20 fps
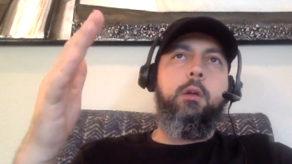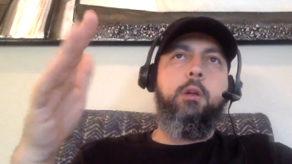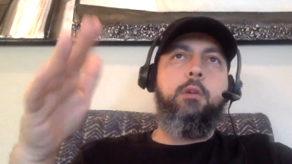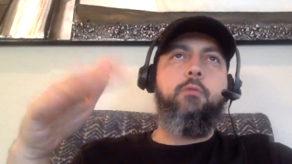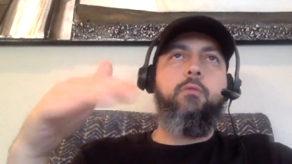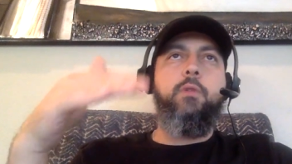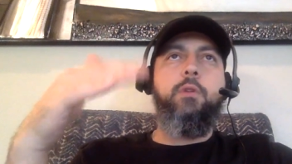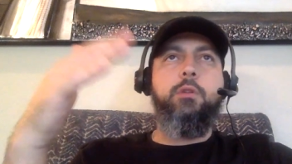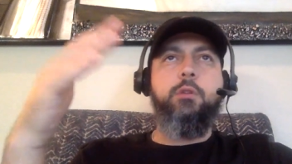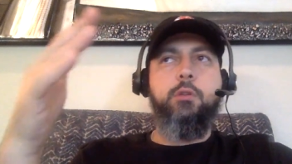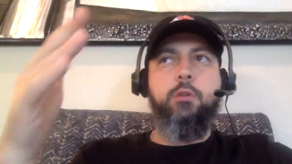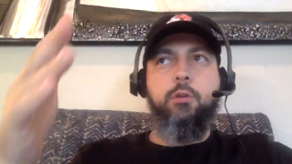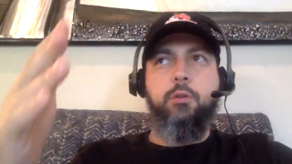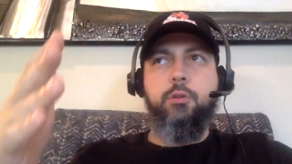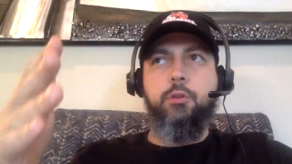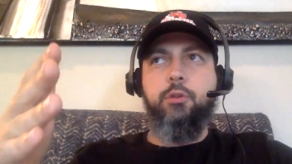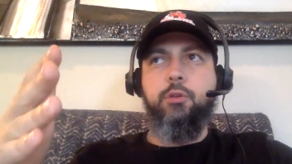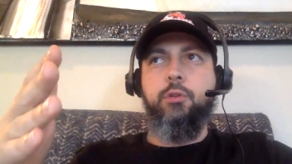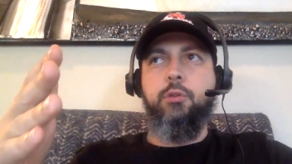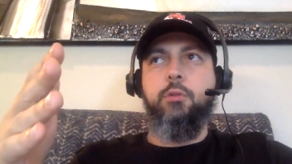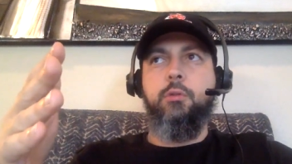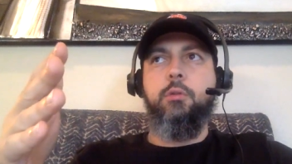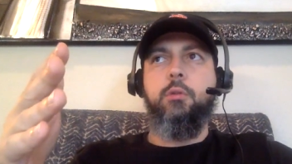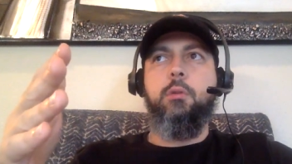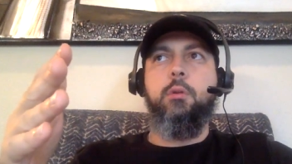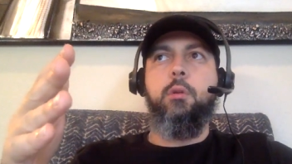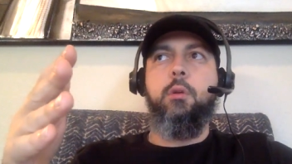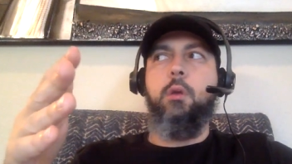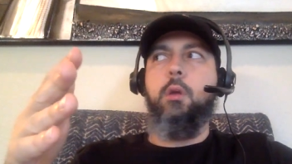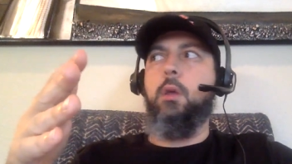in research,
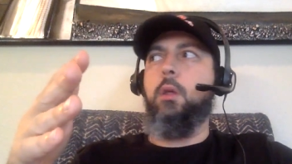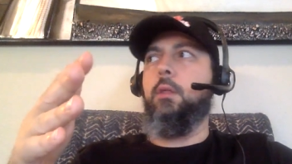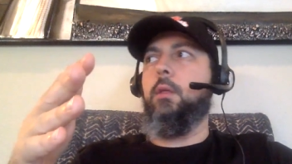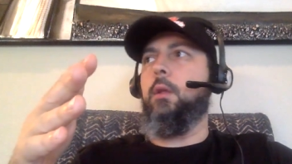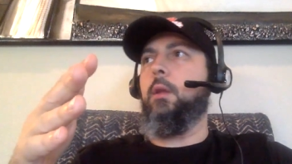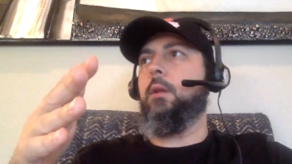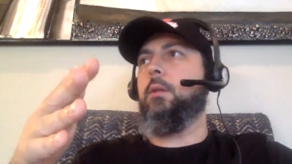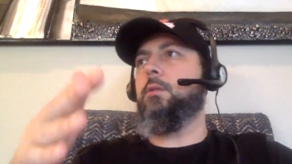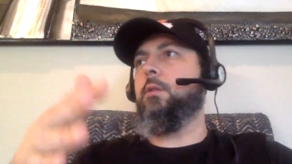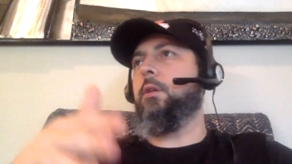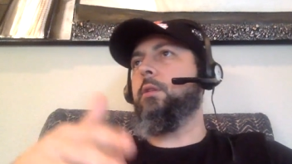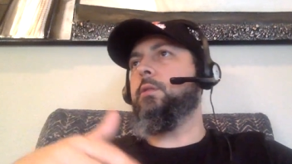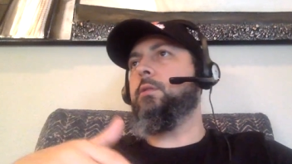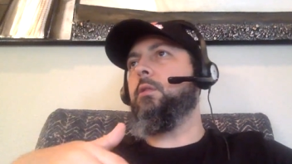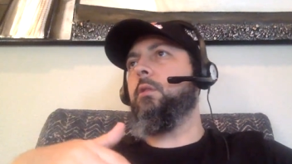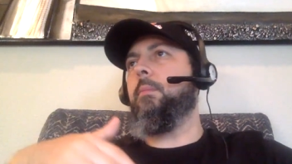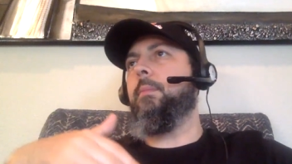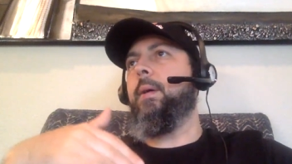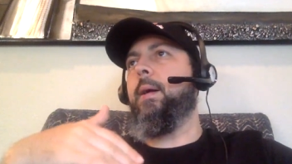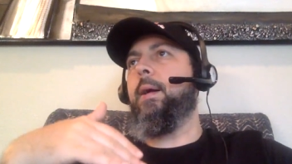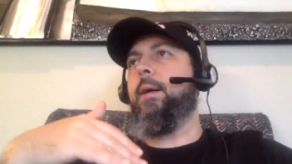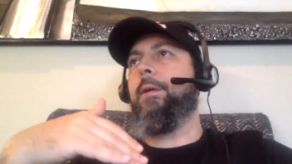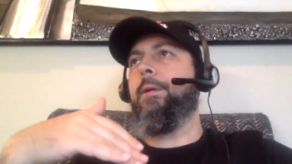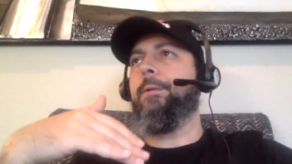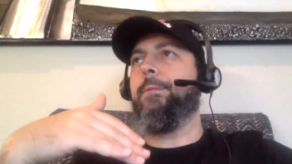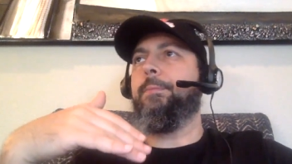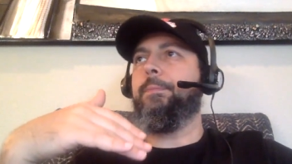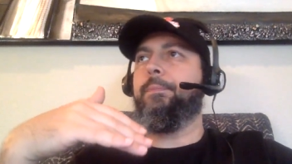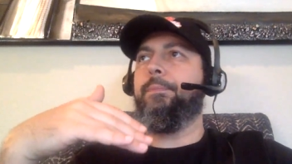and then it's also about